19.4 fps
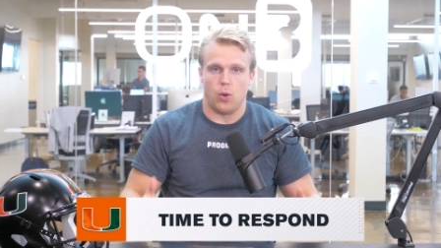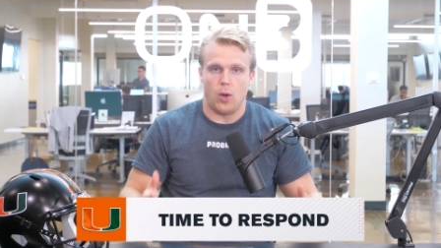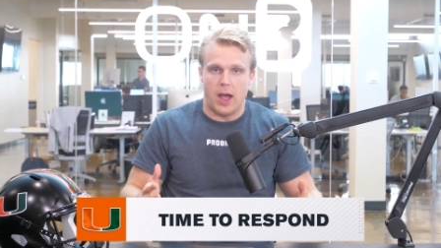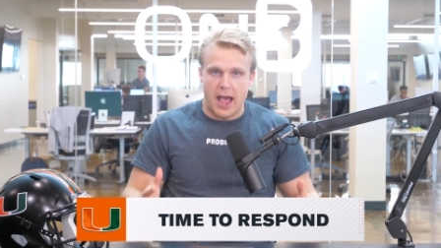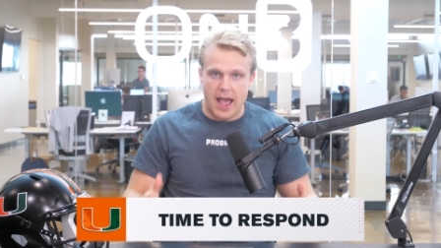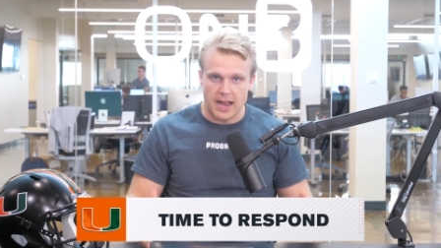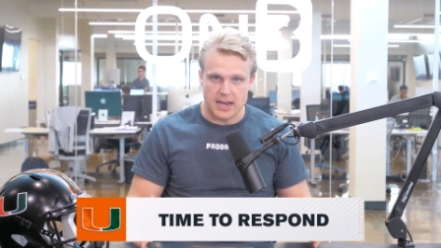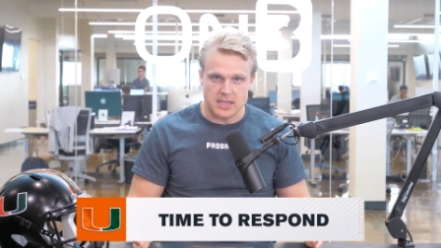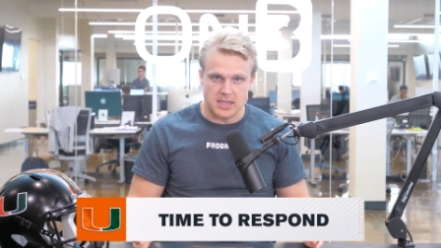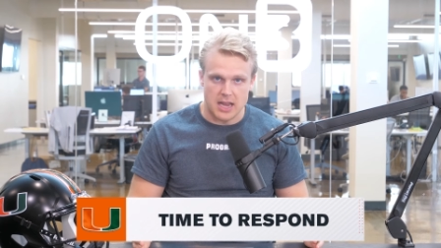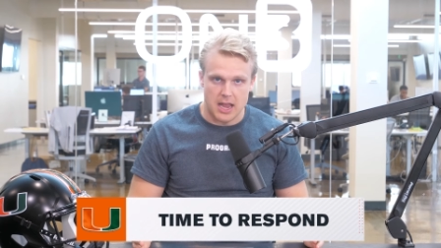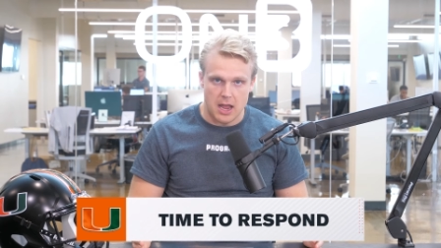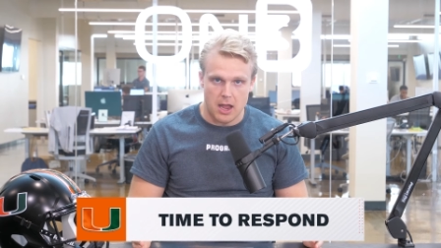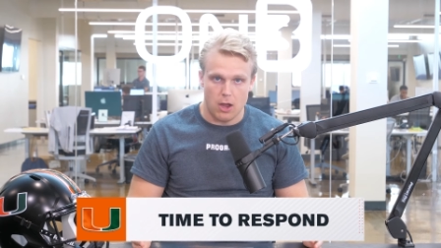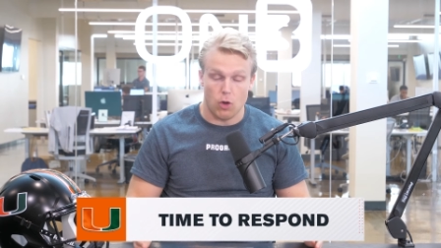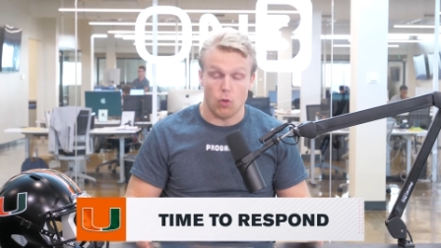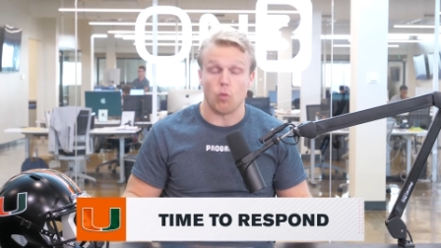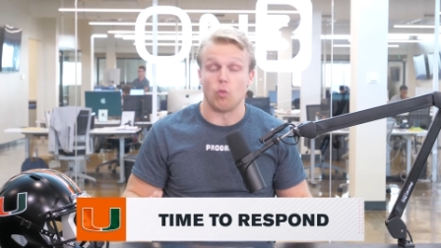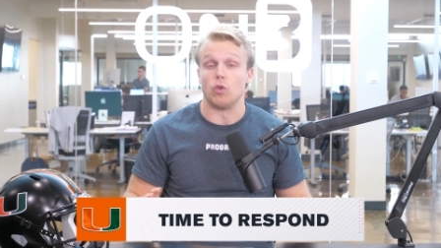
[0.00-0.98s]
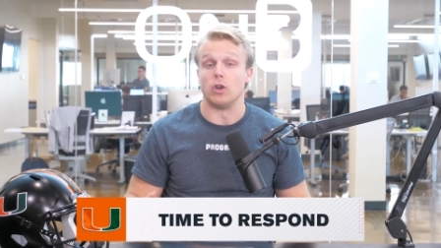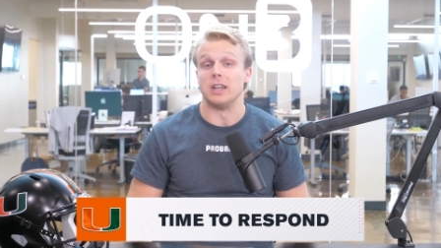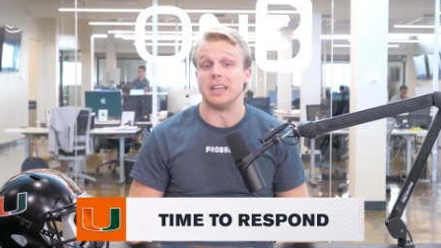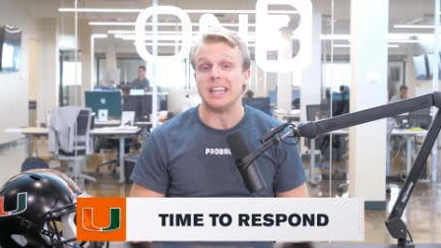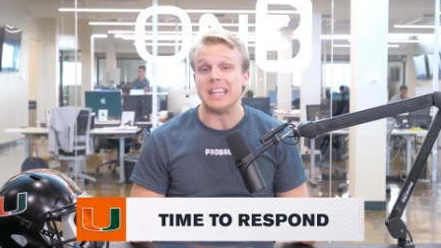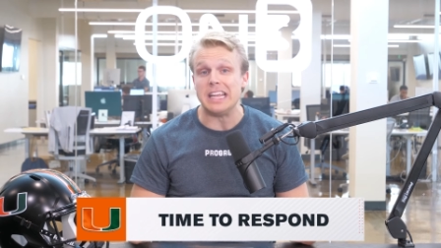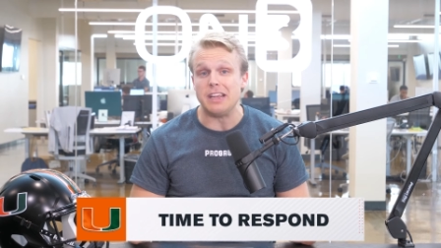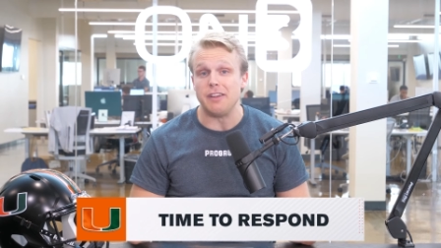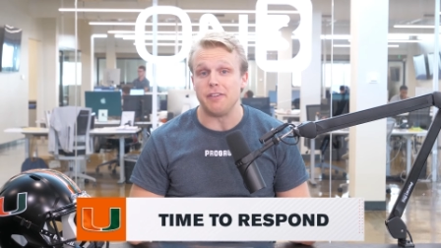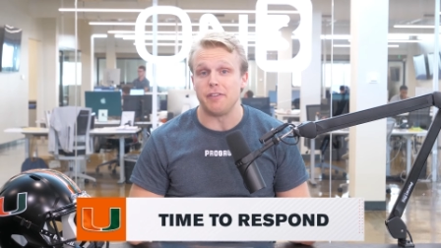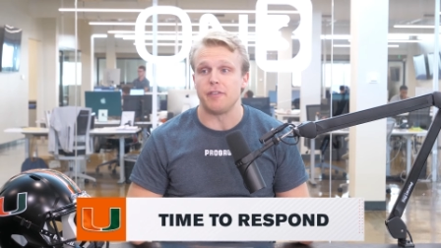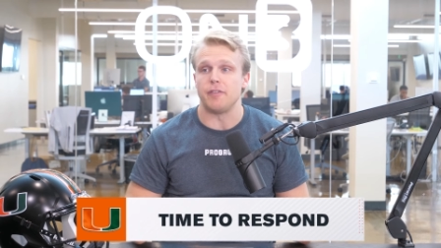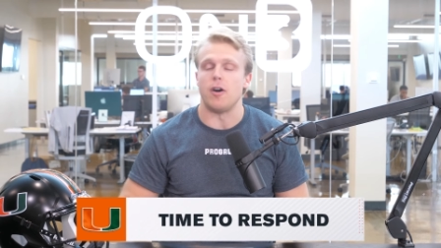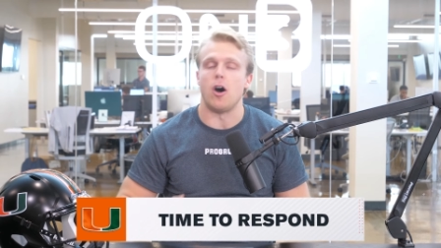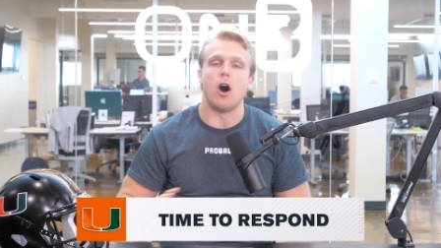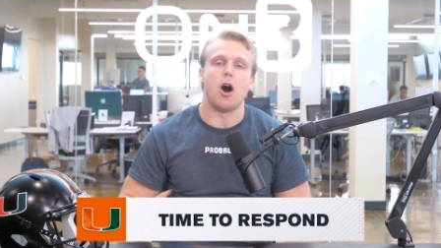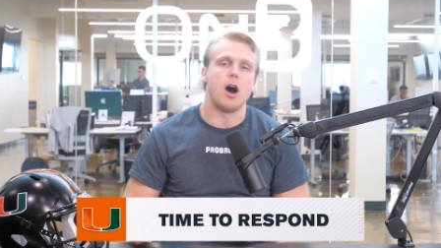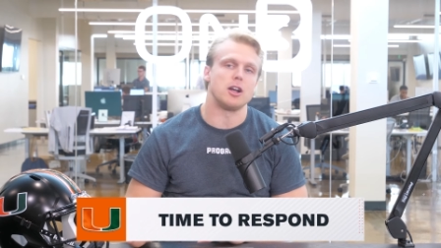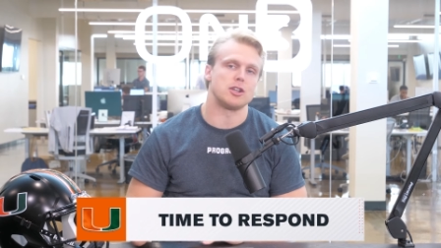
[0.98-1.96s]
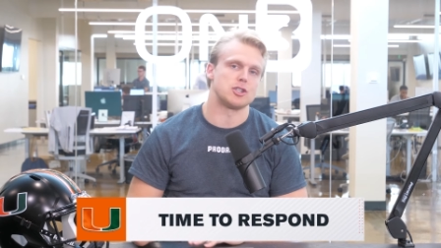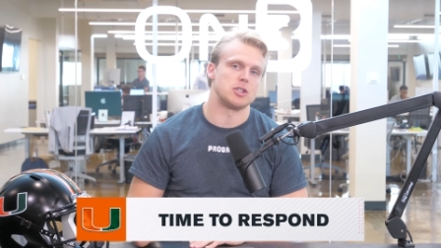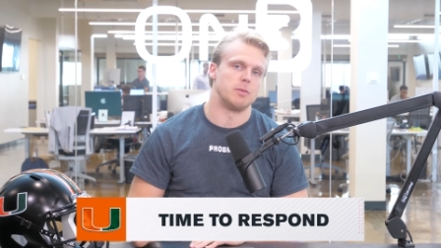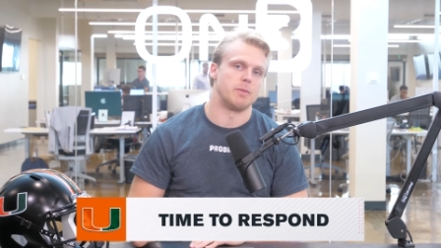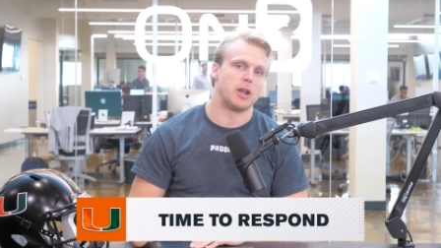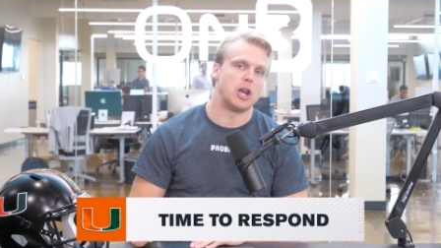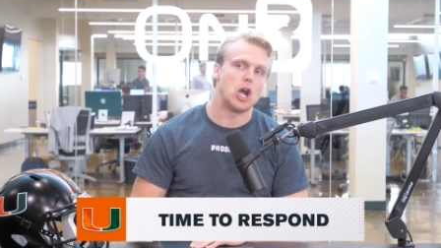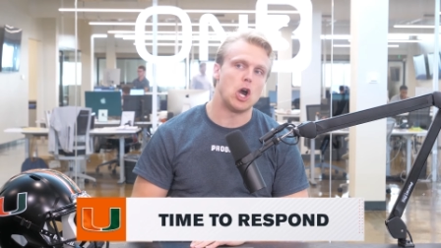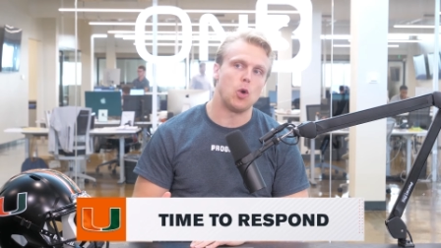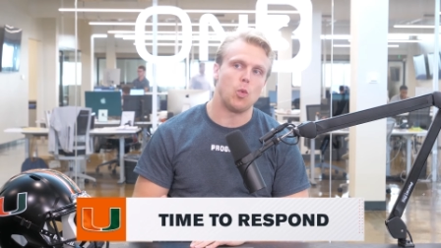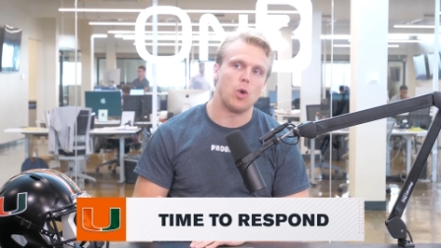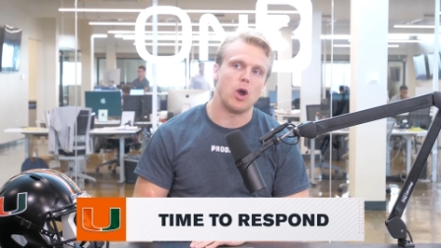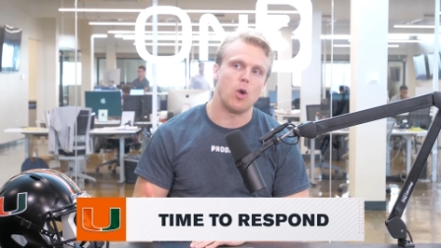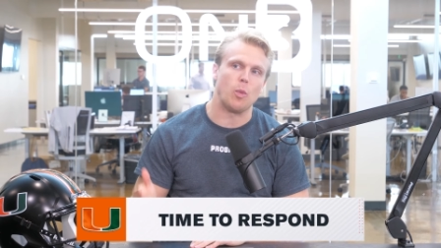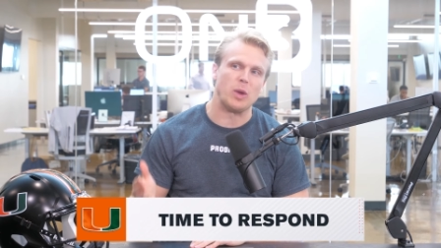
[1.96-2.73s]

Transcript: Exhale, relief, awesome. You know what?